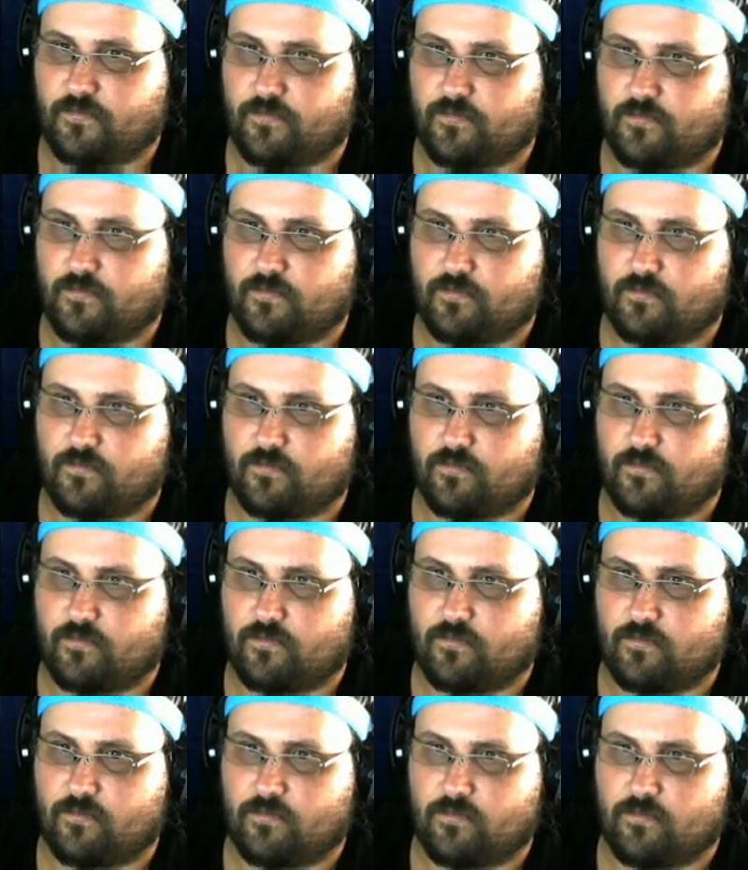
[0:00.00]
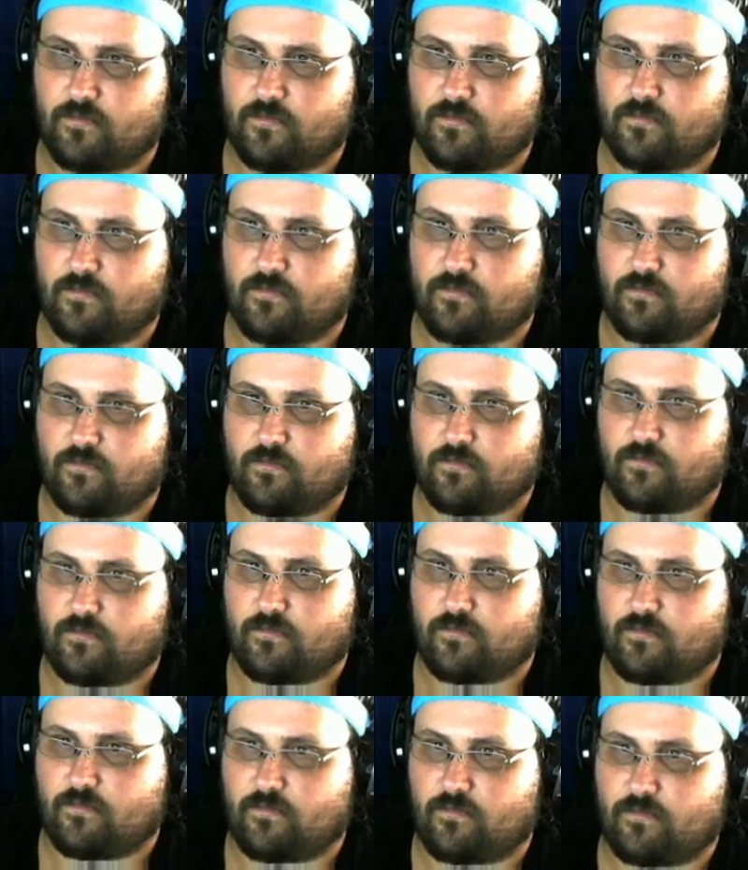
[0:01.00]

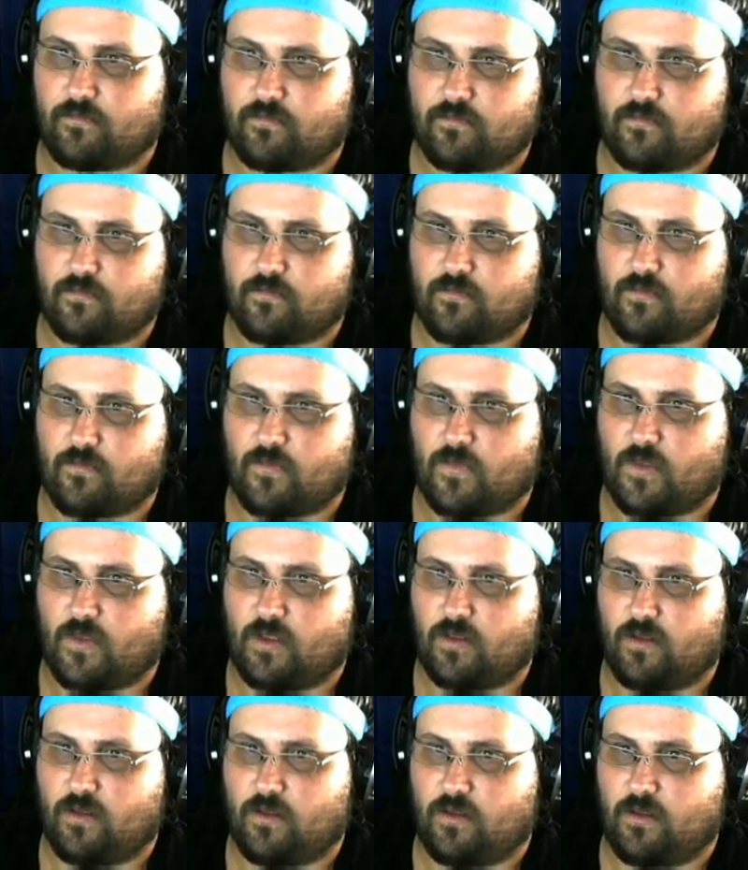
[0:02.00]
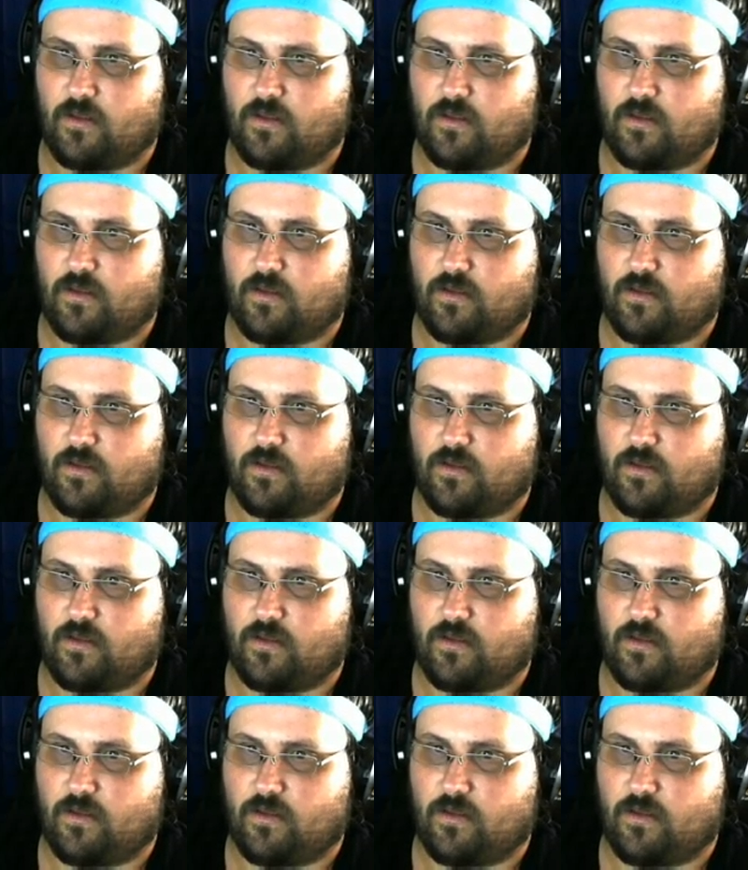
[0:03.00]
Nothing is said.